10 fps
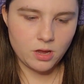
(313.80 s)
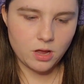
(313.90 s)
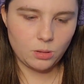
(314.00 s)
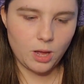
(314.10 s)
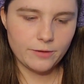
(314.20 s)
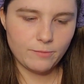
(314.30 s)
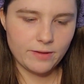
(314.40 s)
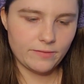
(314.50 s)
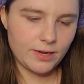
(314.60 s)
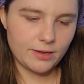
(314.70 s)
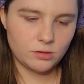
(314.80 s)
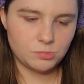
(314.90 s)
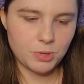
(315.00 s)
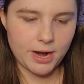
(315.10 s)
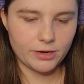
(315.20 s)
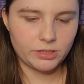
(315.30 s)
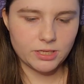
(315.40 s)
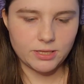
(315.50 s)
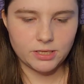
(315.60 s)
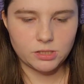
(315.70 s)
A lot of my videos prior
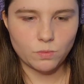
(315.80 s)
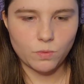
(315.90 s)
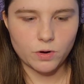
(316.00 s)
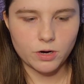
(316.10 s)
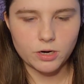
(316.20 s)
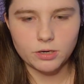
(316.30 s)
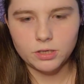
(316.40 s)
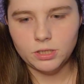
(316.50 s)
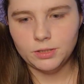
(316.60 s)
to this were,